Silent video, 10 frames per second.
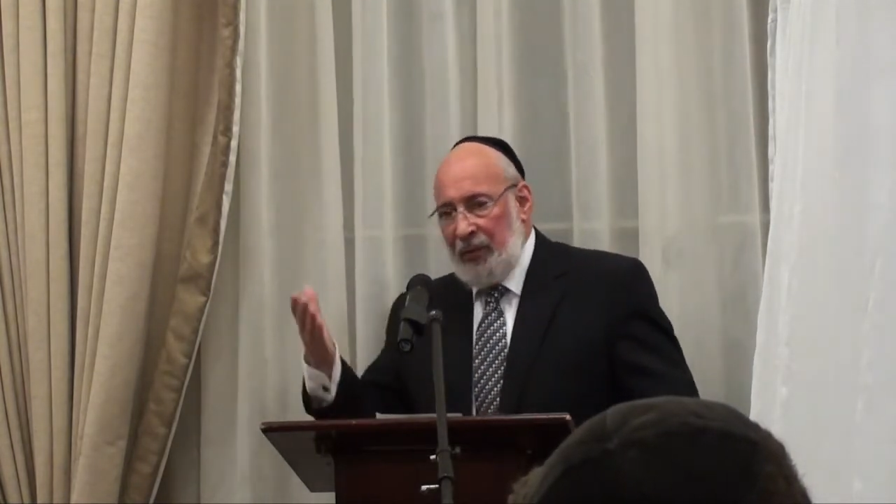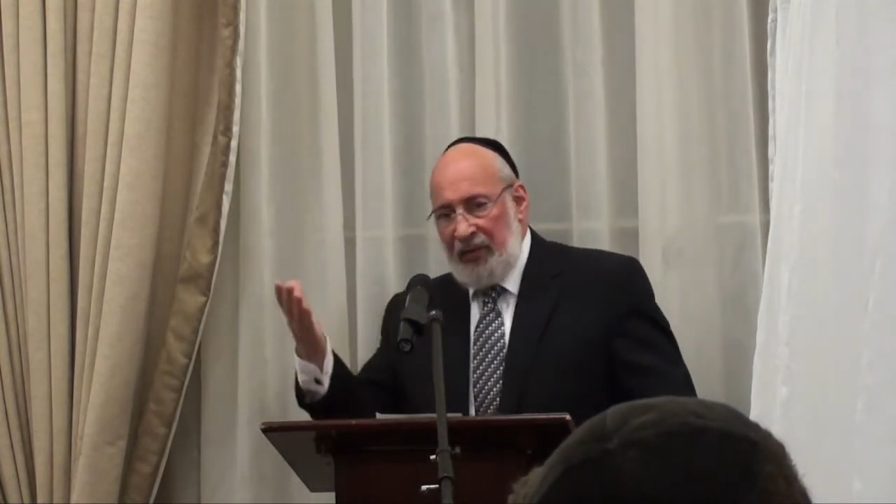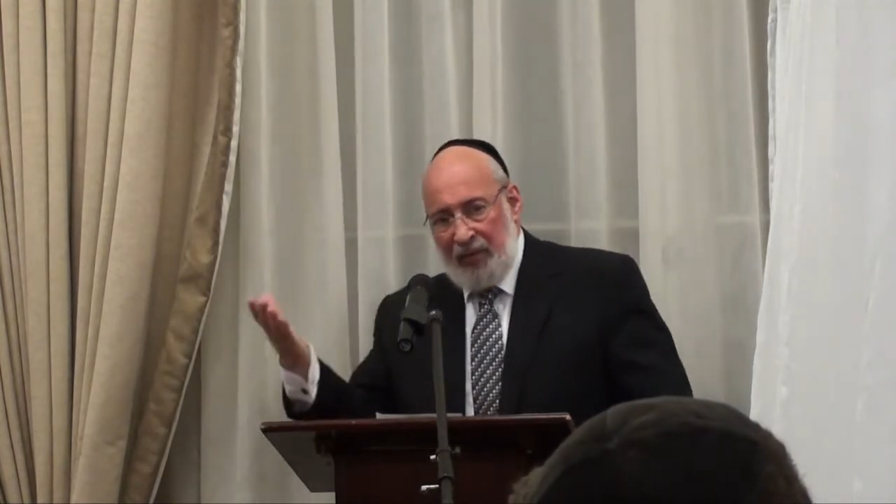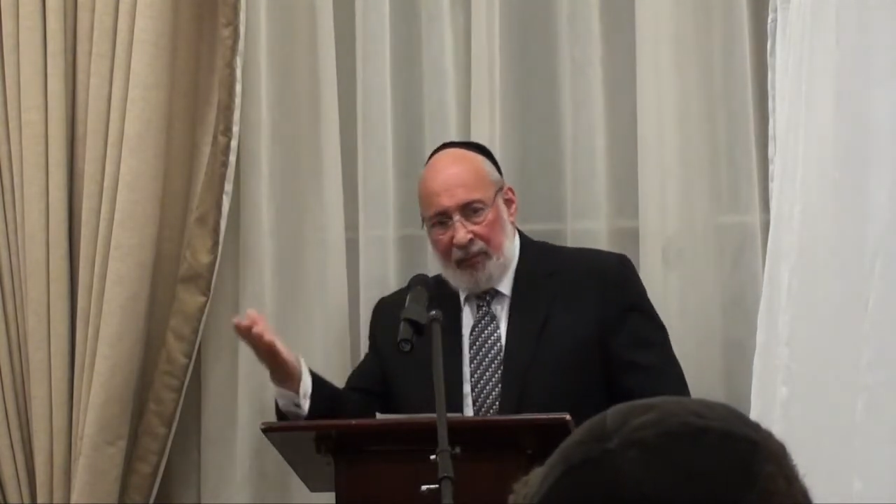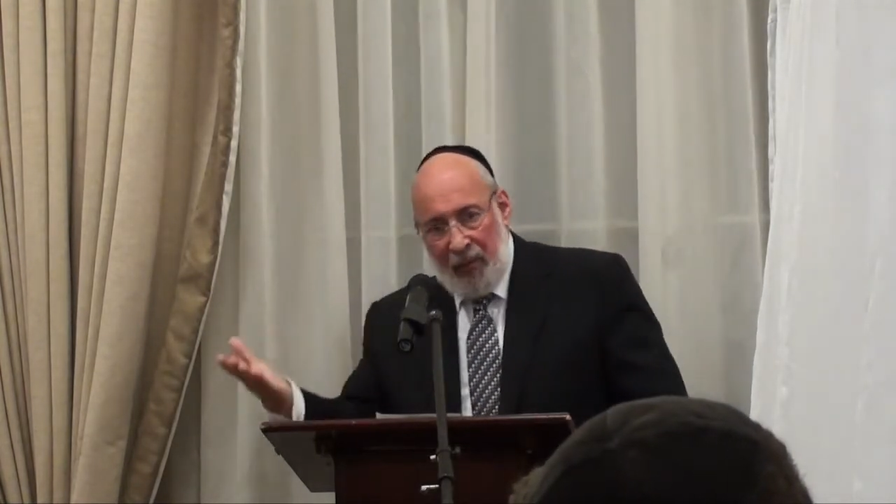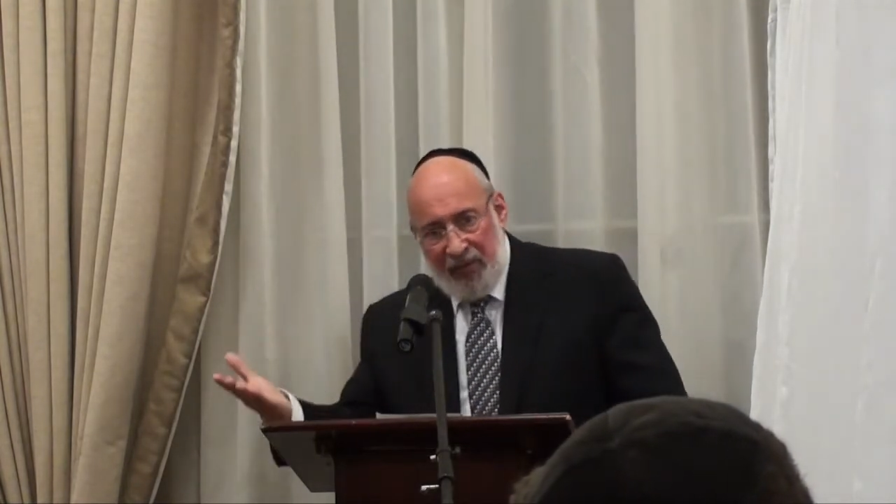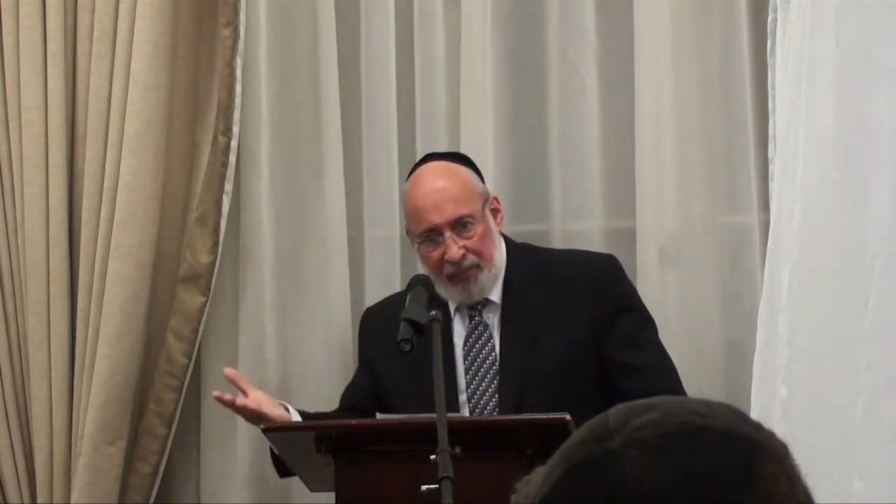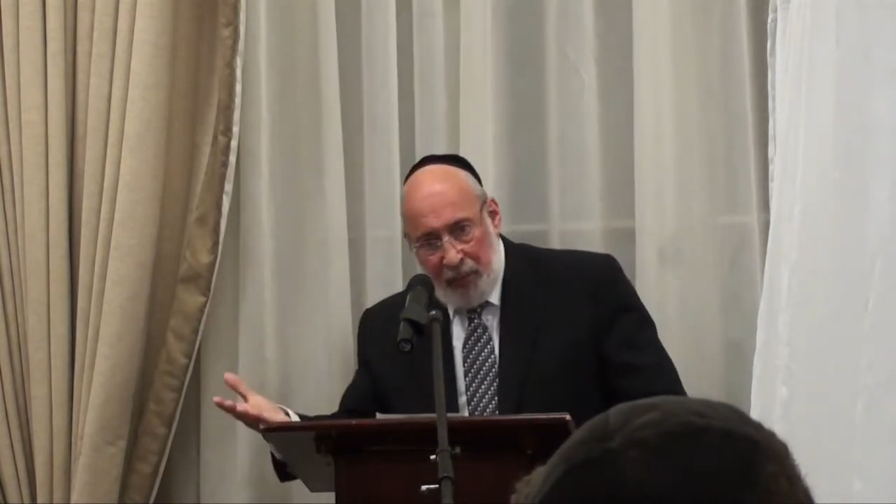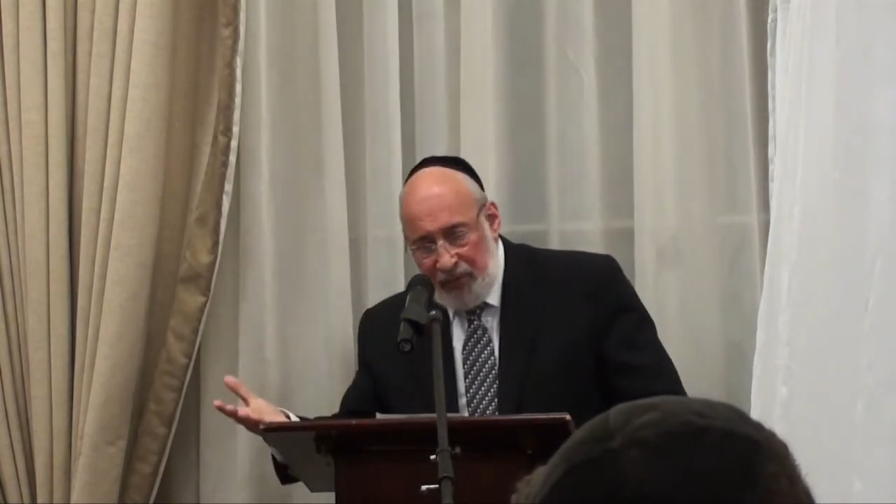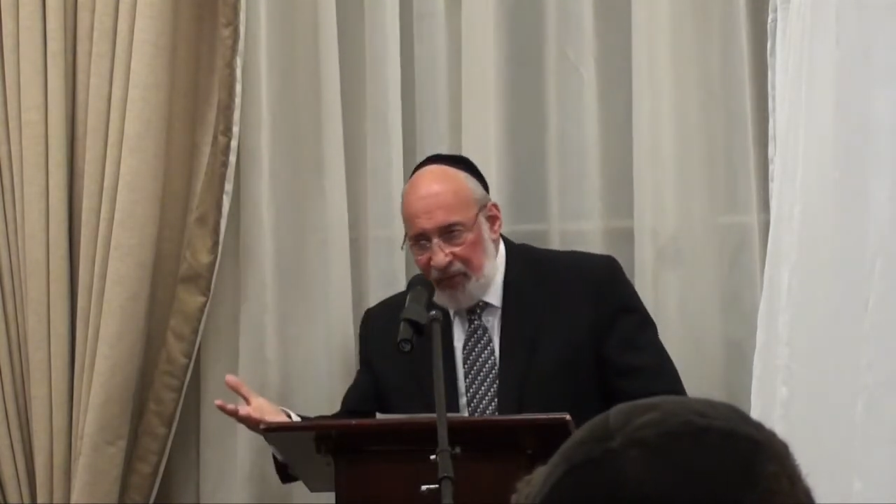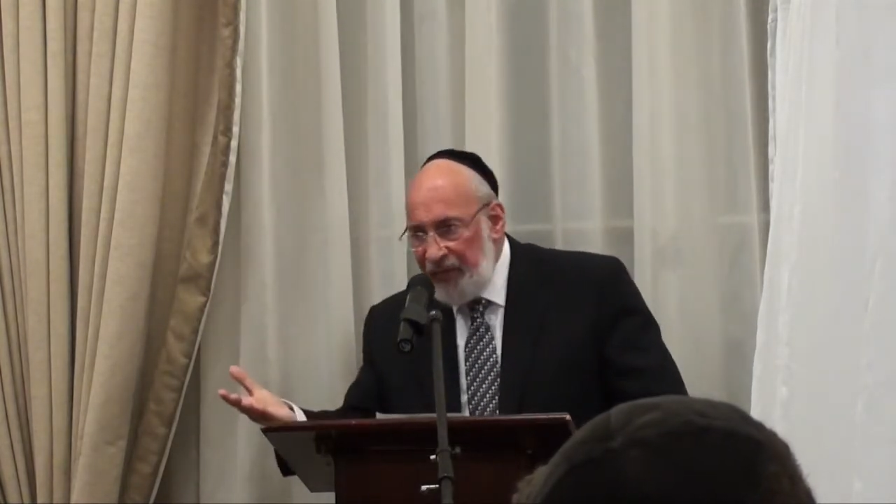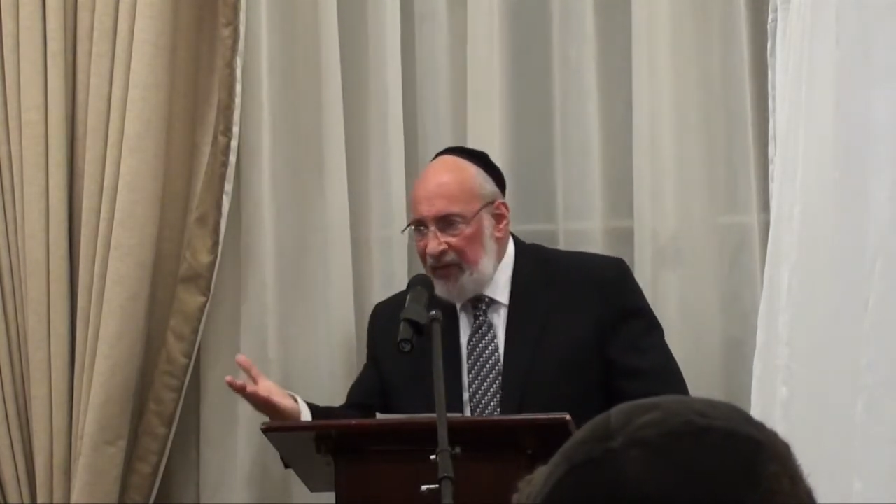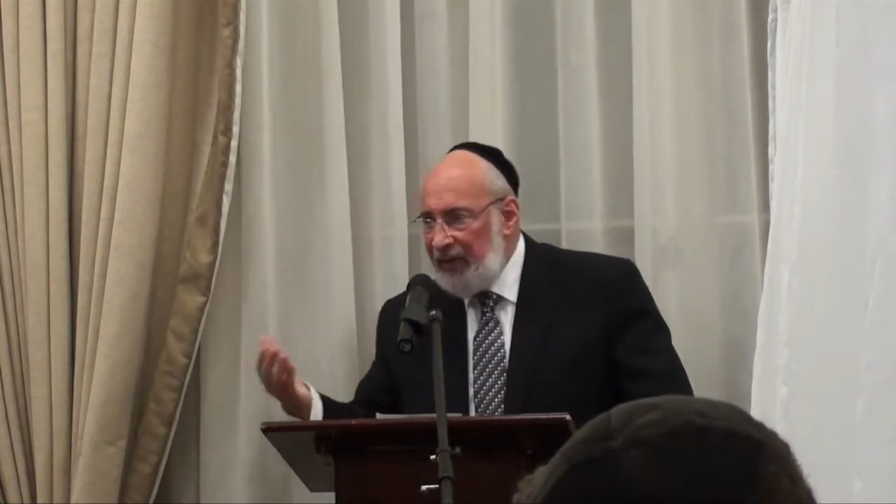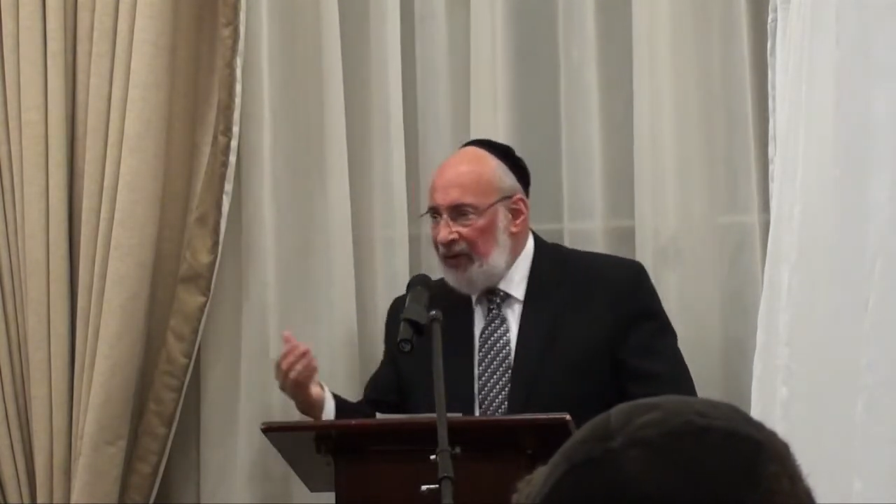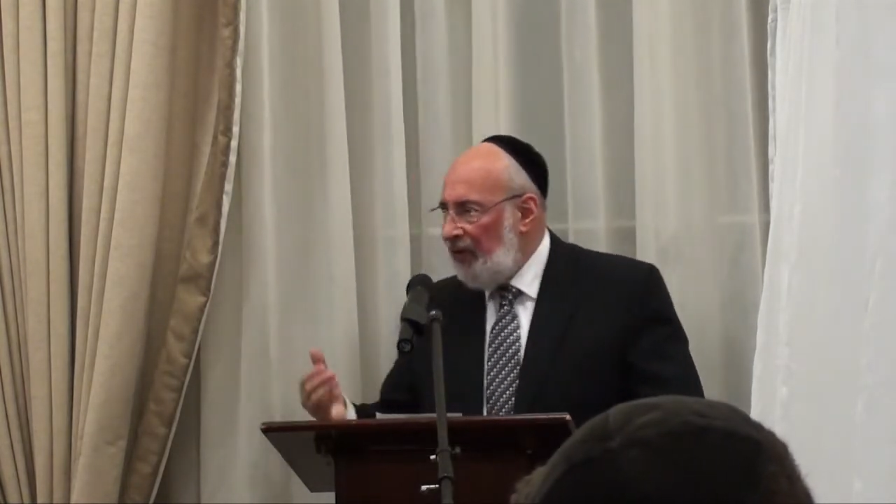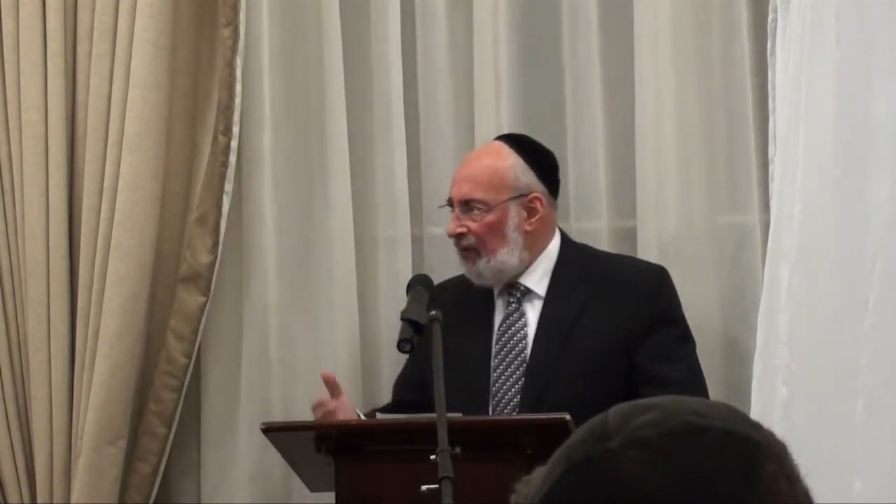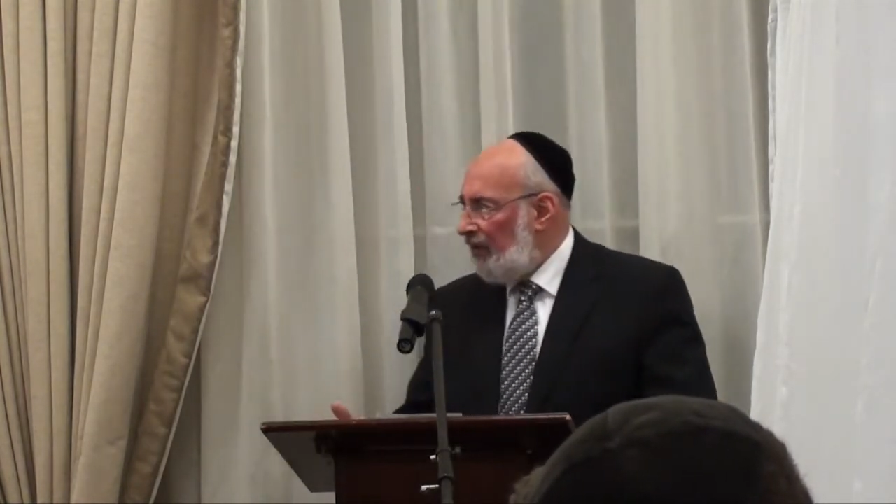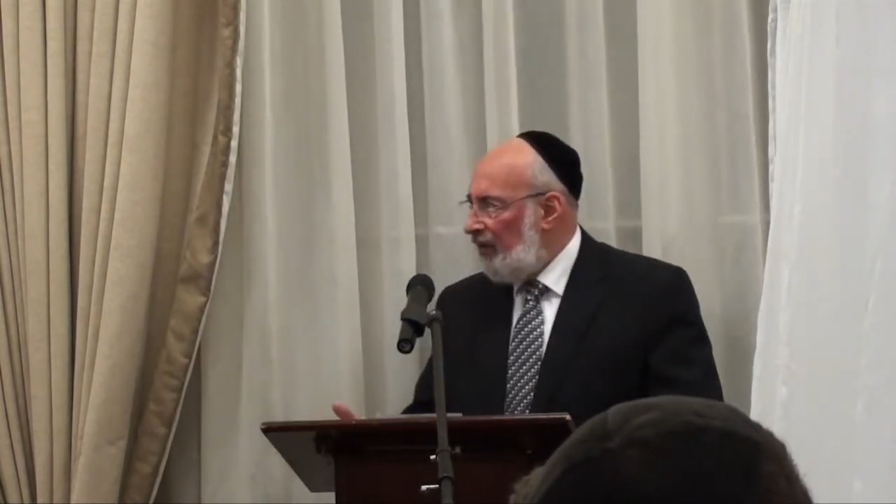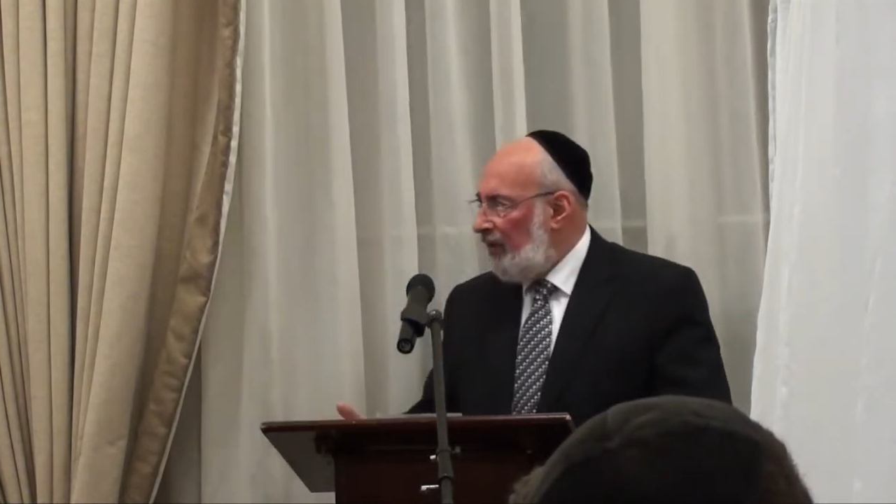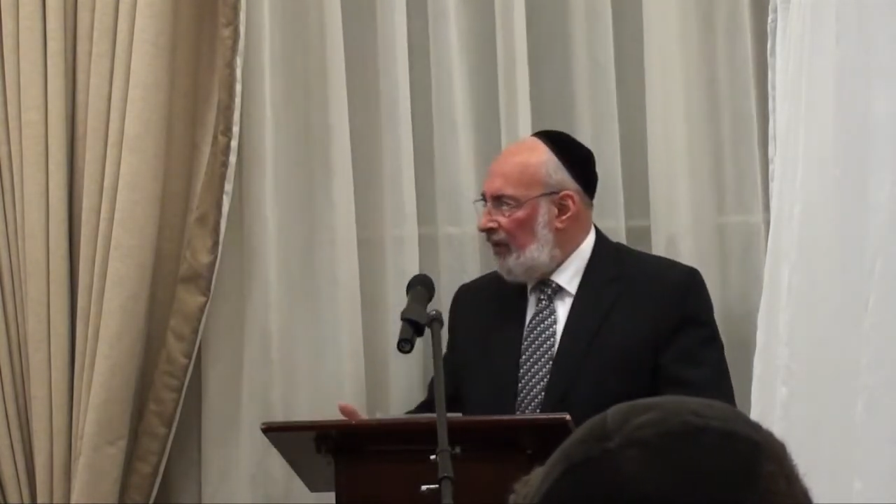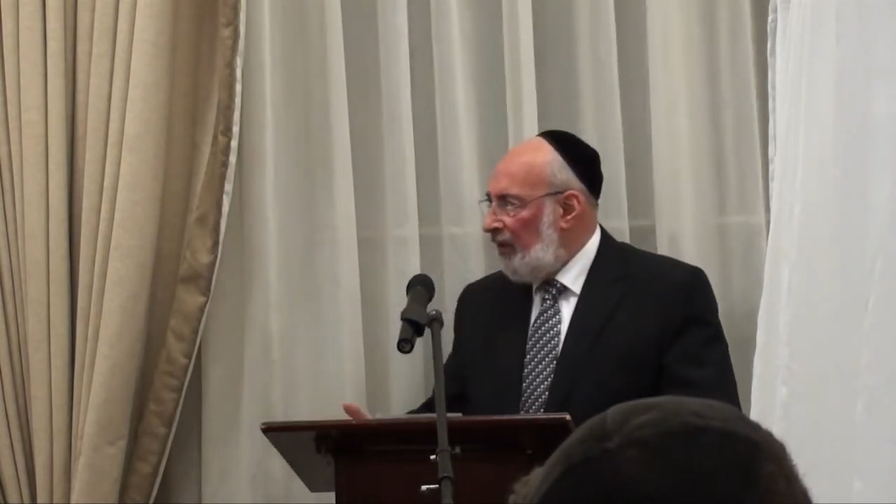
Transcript: Do these boys put tefillin on?